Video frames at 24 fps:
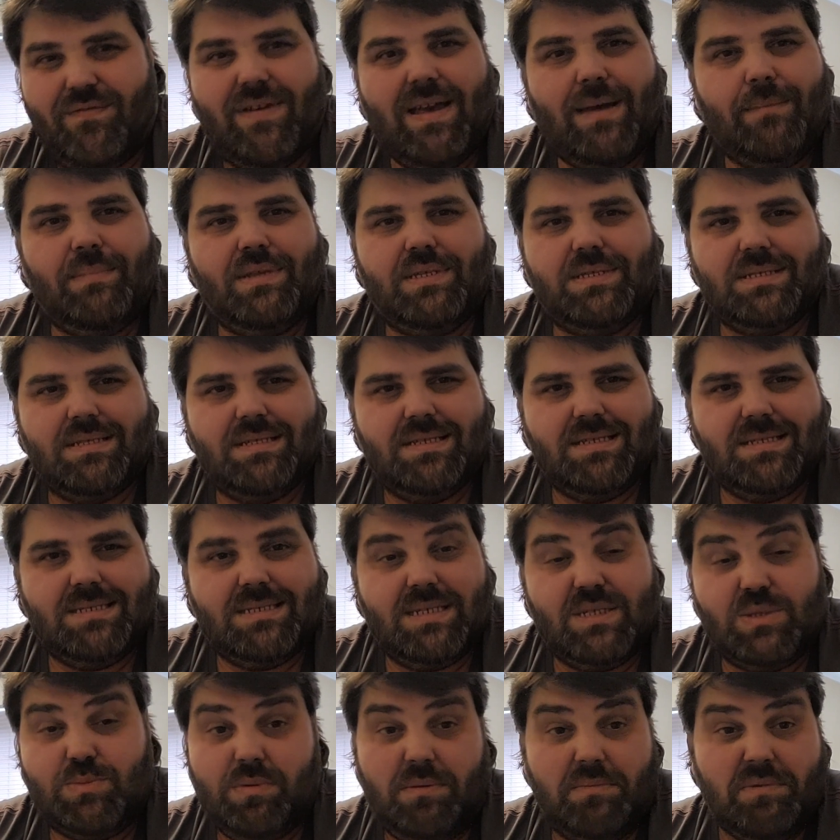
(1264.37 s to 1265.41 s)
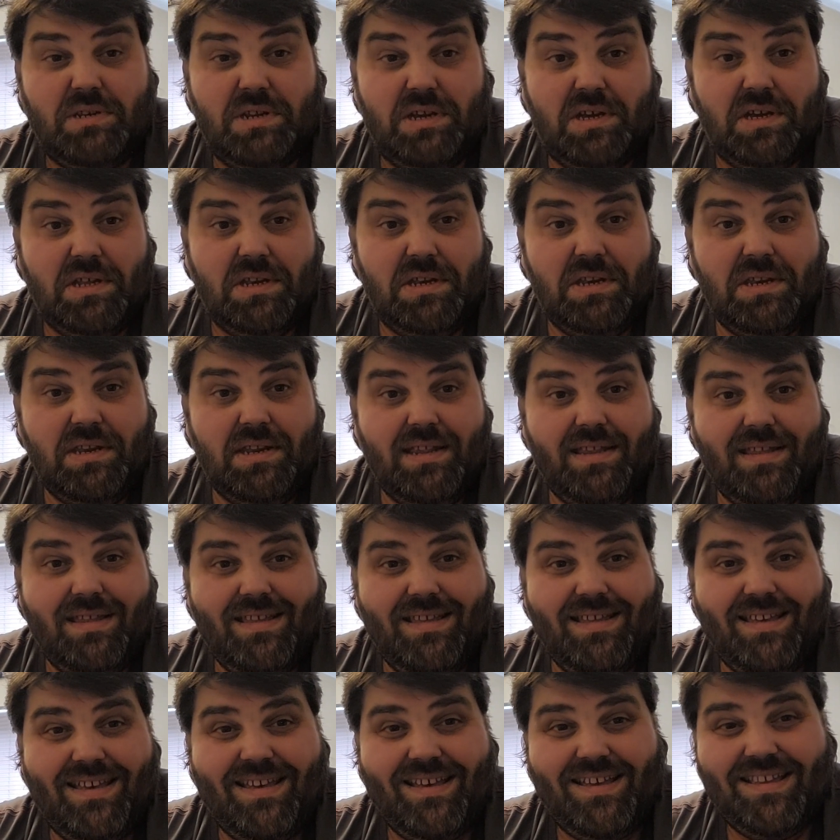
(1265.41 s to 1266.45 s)
families of the deceased? Probably none.
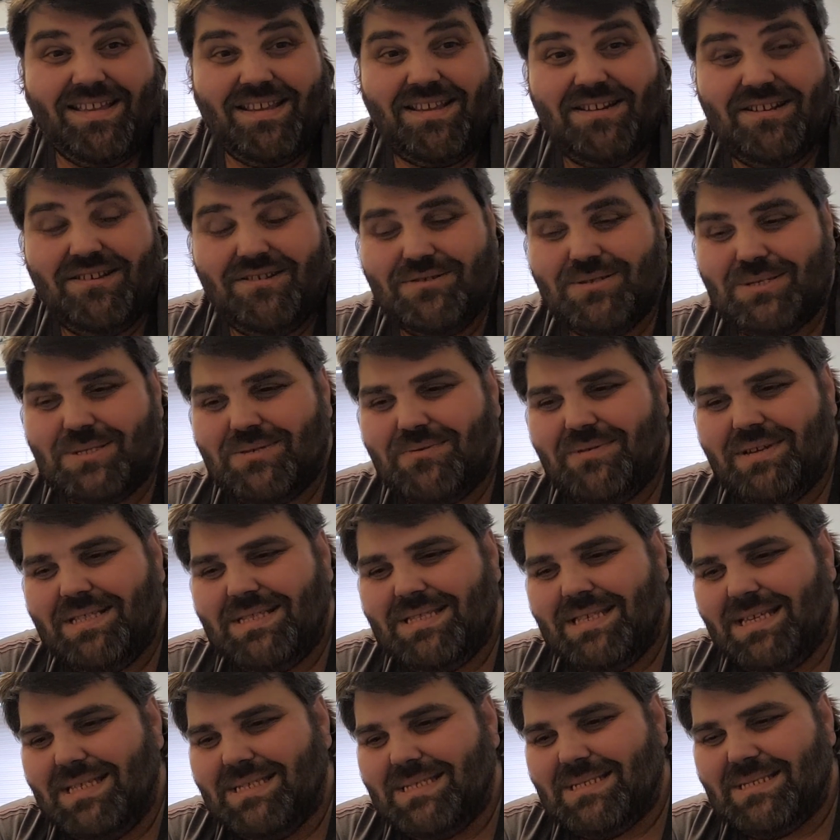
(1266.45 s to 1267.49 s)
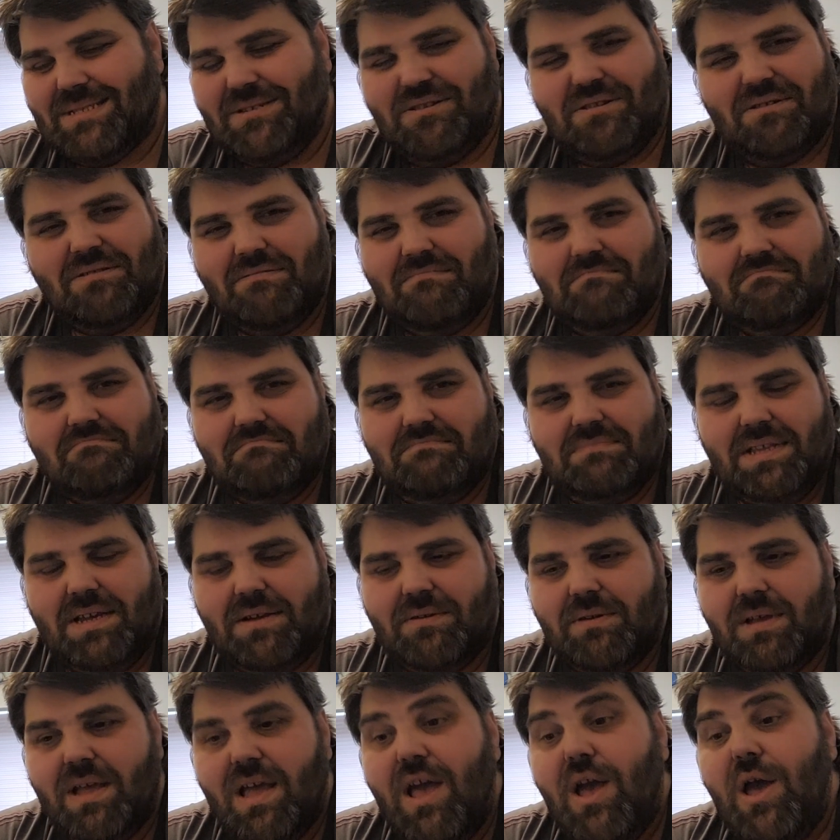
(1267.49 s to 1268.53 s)
You know, so it's not.
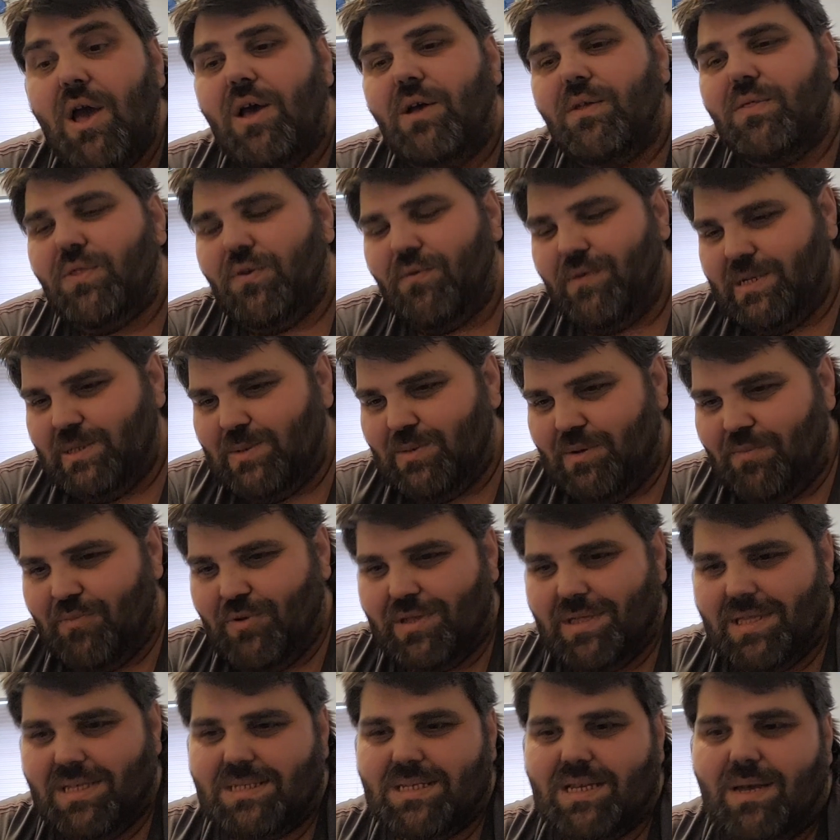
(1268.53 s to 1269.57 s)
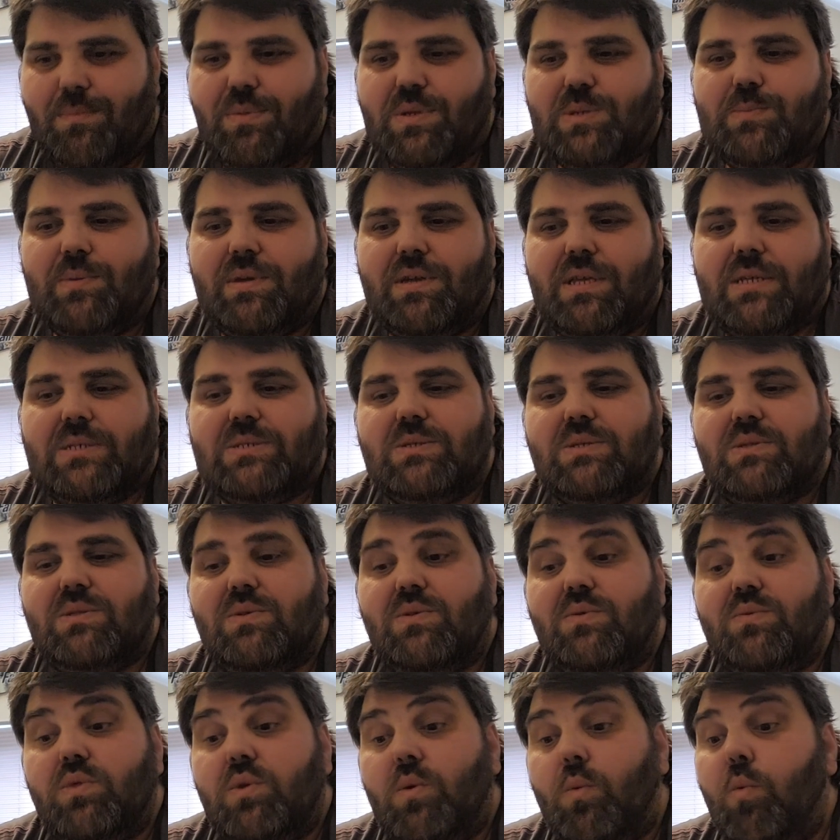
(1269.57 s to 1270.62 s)
No. The reason why I'm bringing this up is because
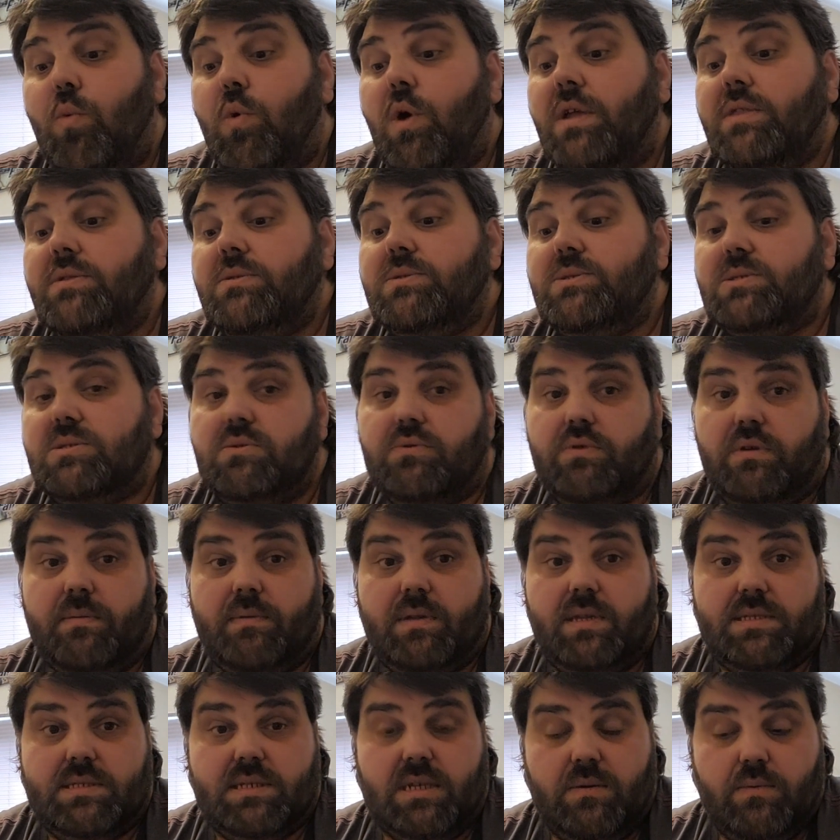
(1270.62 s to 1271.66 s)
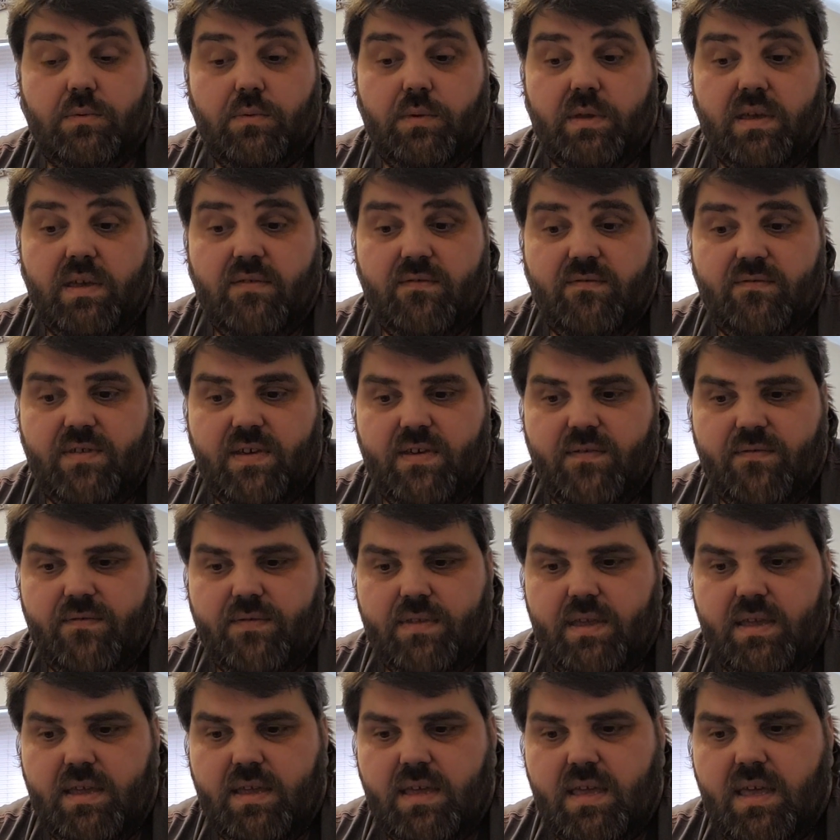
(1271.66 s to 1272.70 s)
the one story I'm going to tell you when we hit
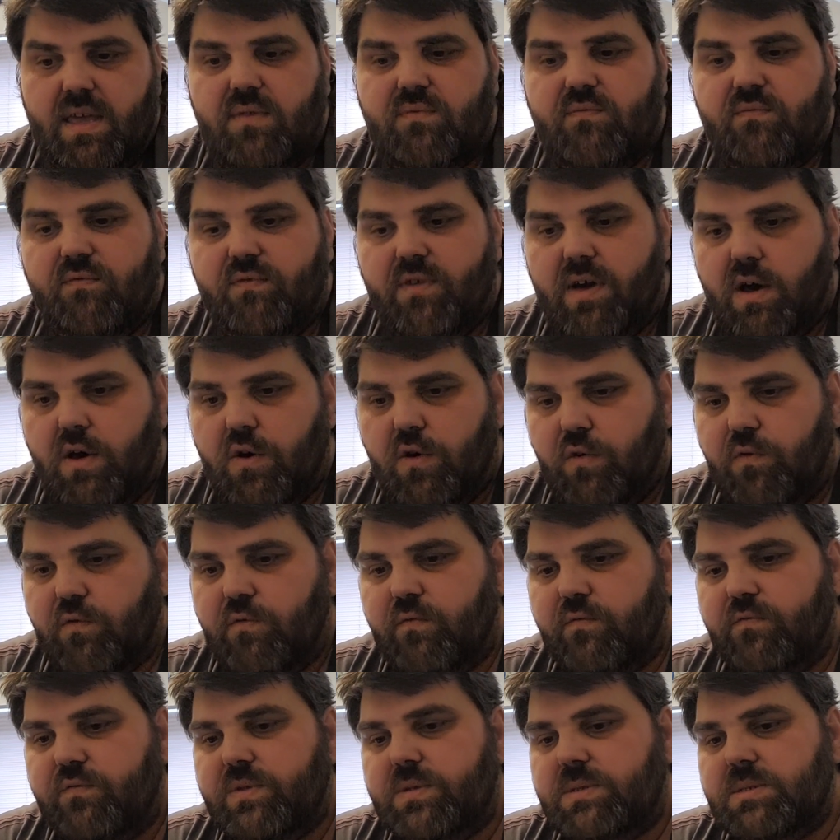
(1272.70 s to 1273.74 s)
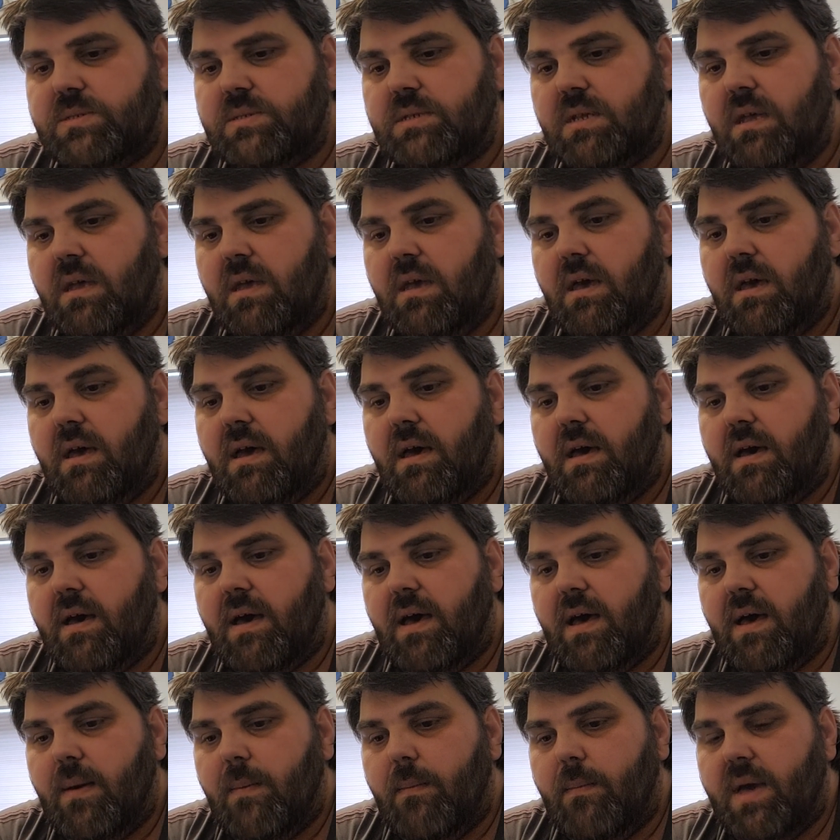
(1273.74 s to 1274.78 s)
50 involves
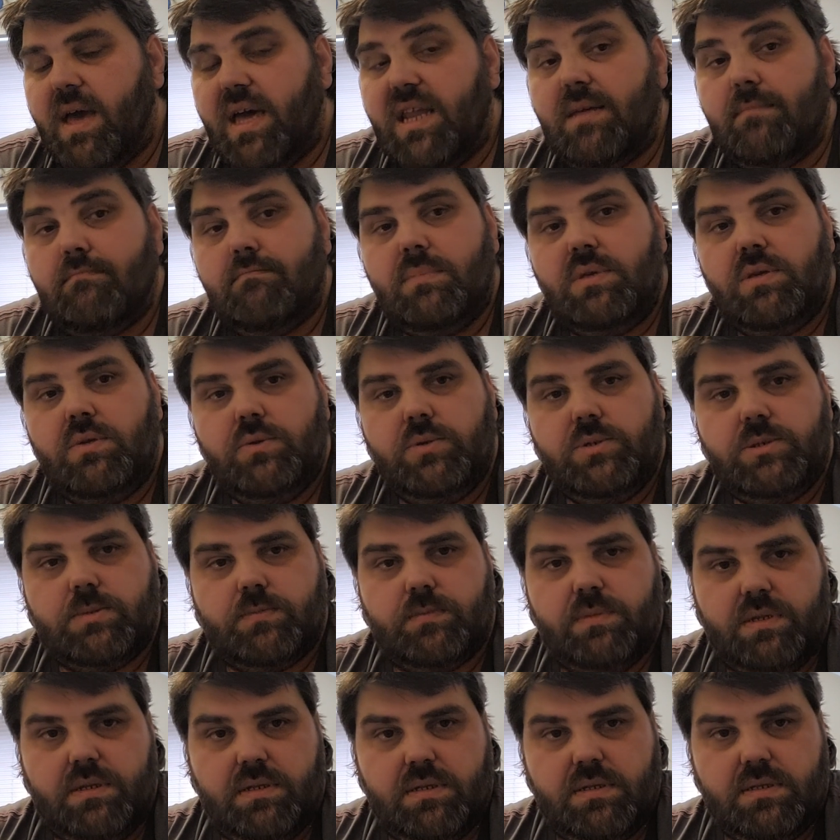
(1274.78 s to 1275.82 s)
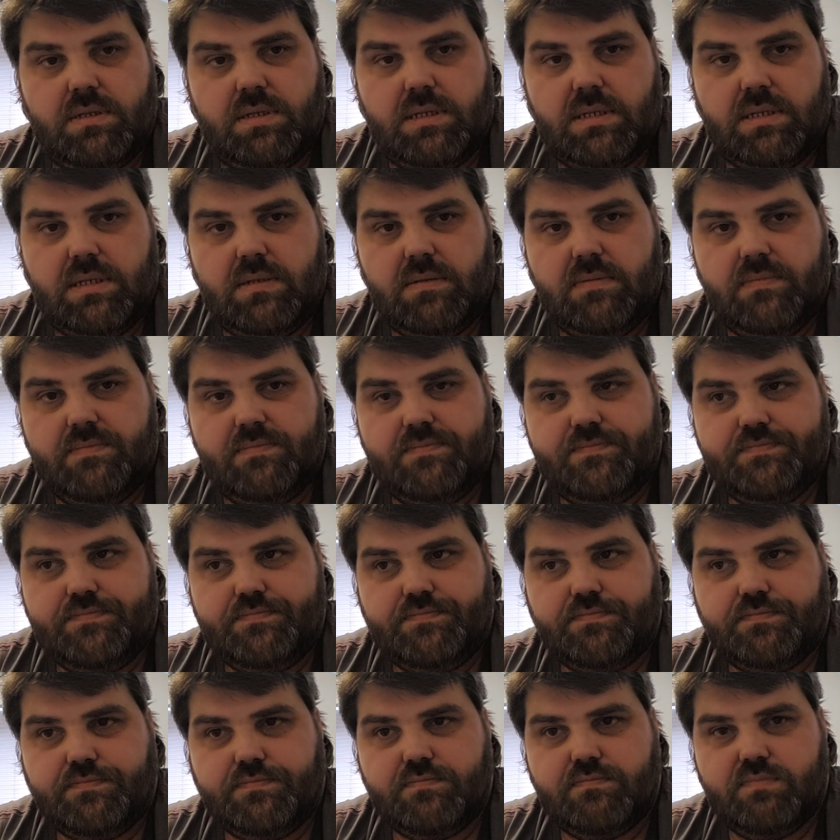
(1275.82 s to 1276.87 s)
an amusement
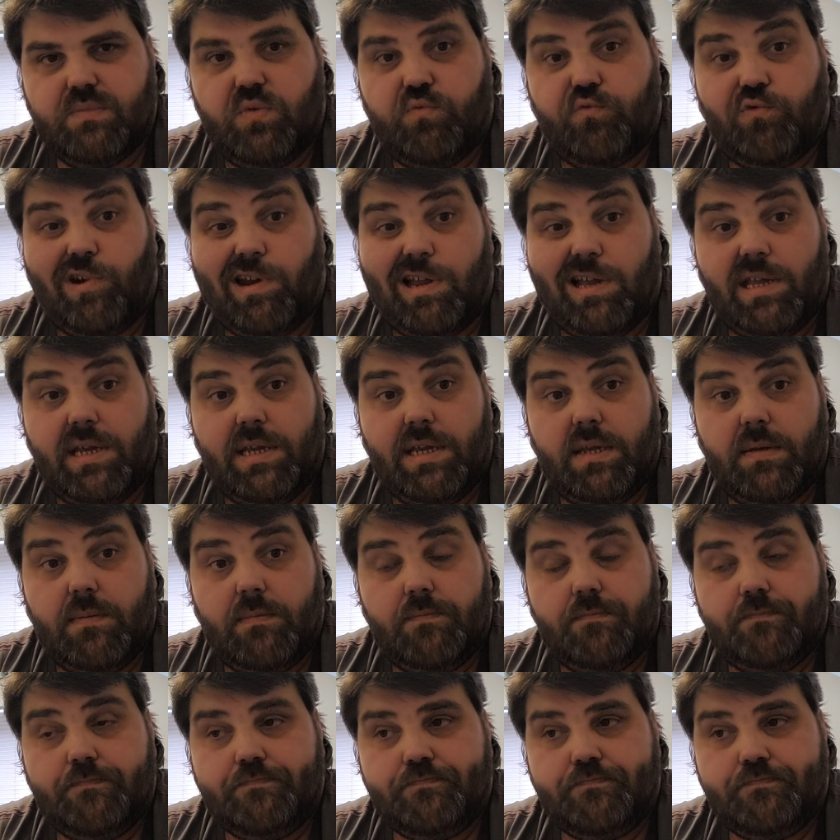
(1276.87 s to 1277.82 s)
ride